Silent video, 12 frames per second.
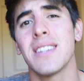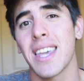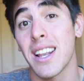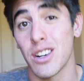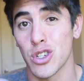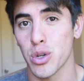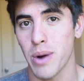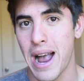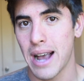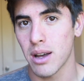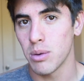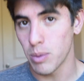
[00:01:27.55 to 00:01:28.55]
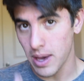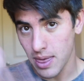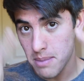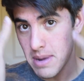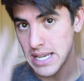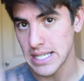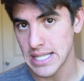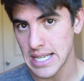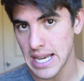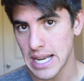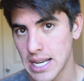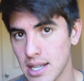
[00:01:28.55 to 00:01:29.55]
to get on track with my skin.